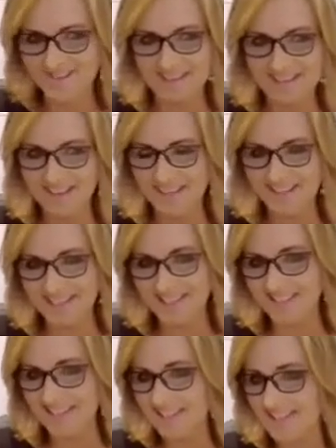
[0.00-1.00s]
my God, these
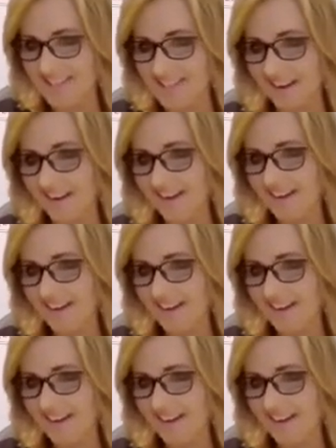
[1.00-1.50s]
leads, eh?